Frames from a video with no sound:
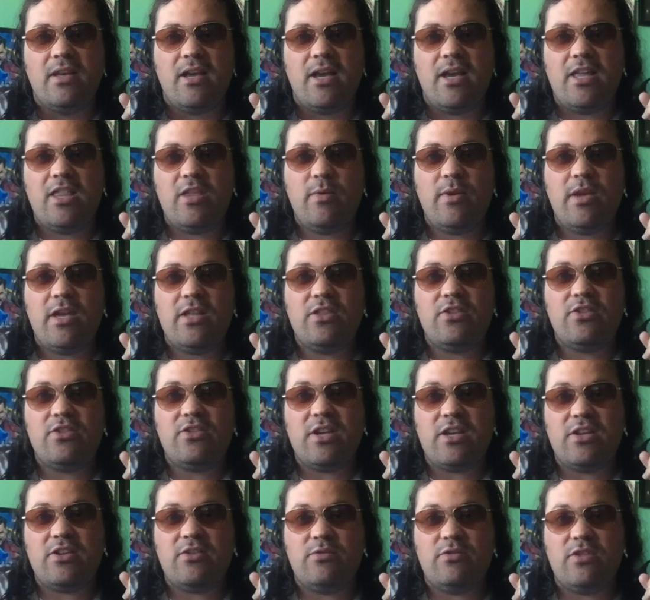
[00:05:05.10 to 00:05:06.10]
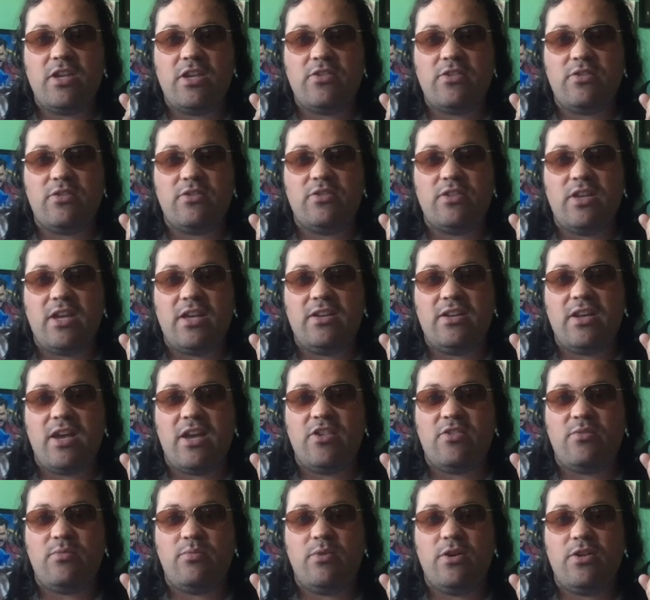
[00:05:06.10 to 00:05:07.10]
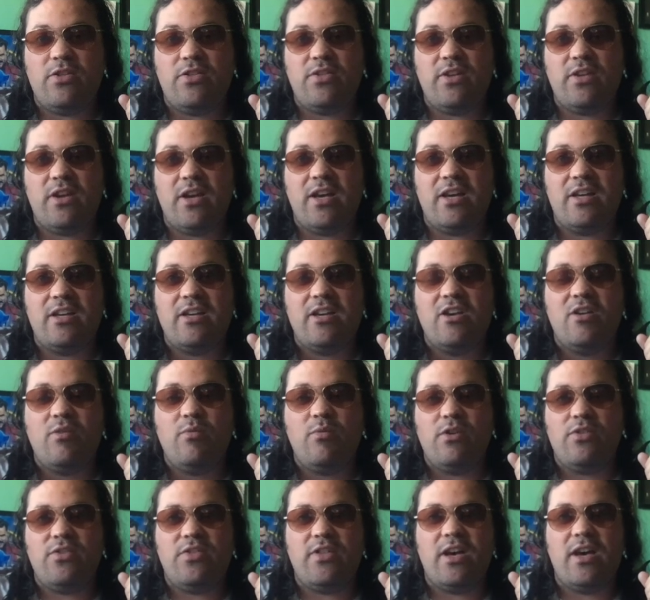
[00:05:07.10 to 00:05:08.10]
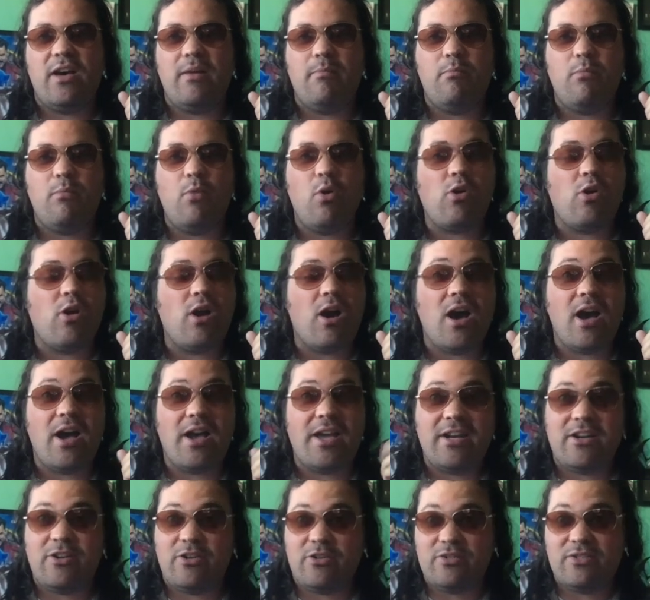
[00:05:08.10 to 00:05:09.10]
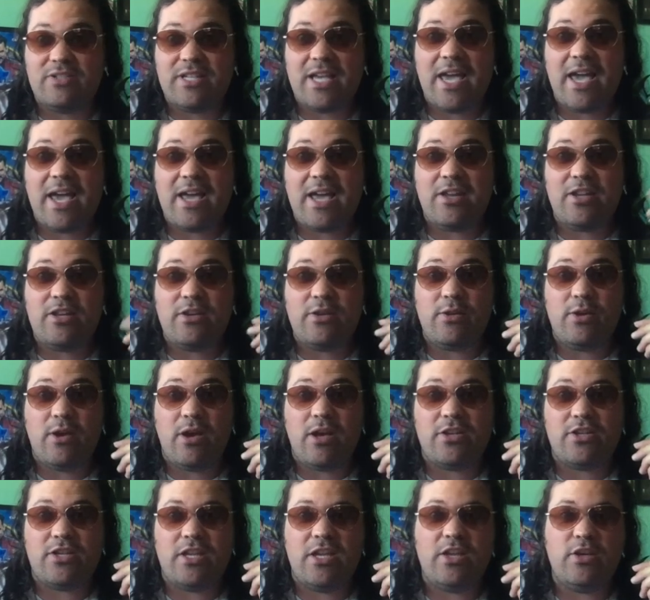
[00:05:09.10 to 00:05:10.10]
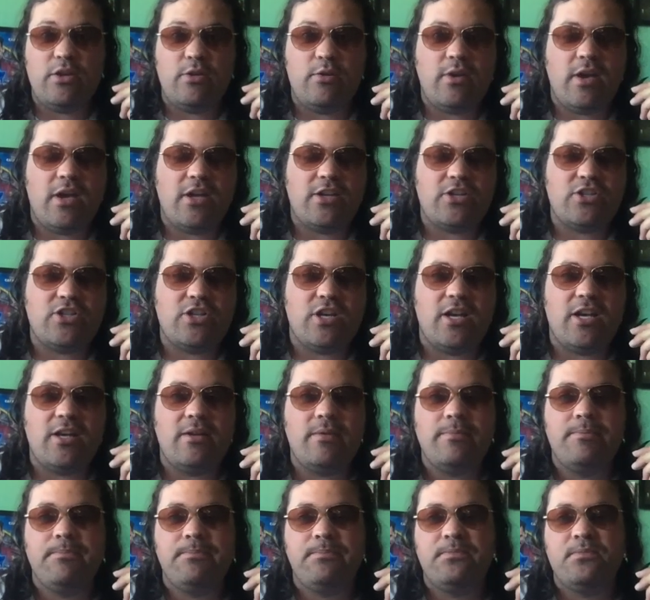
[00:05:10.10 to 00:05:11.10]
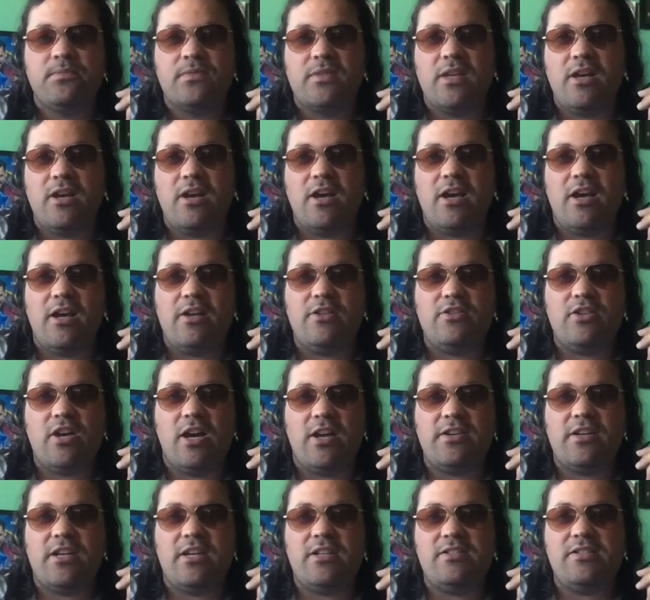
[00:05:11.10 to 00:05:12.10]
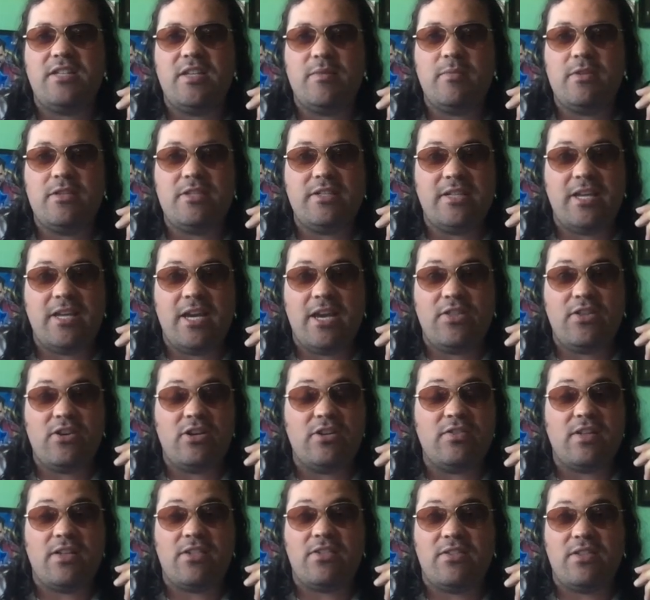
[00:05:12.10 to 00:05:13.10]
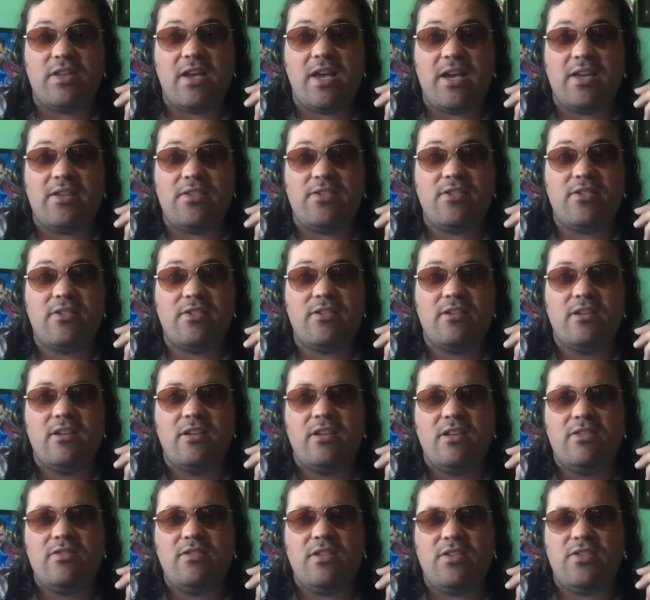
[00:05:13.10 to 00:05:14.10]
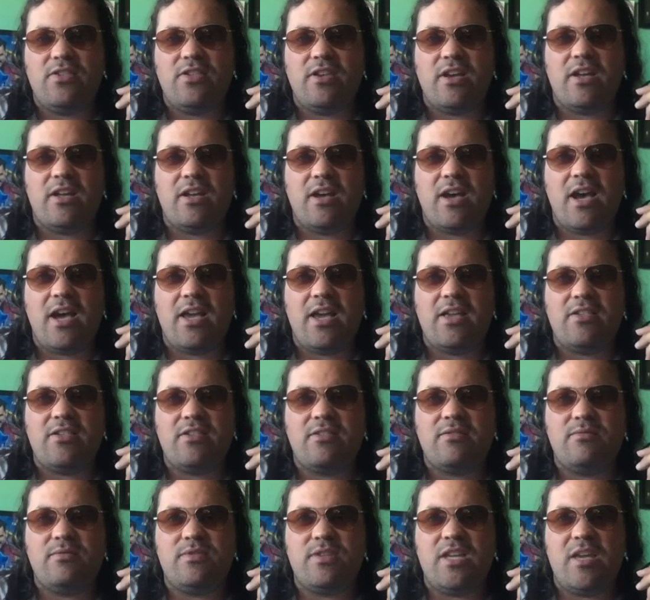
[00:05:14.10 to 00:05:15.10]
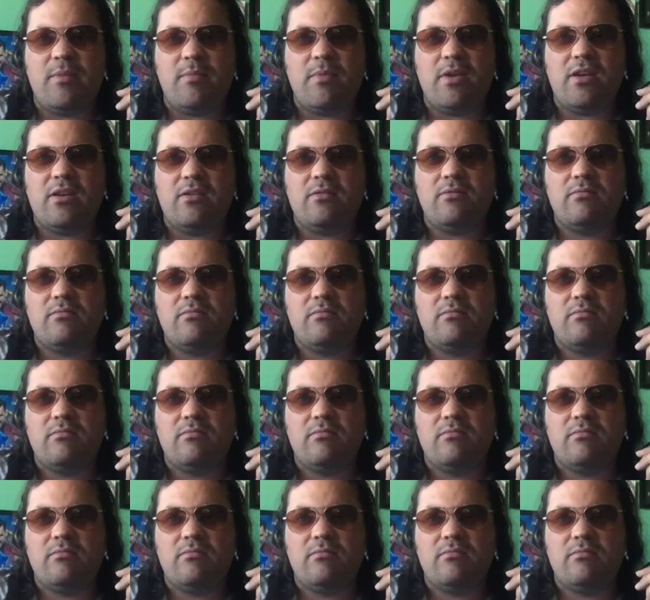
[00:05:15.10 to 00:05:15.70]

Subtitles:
And then we get this nice with Moroha and her dad, Inuyasha, hunting a demon together. That's nice. This ice demon.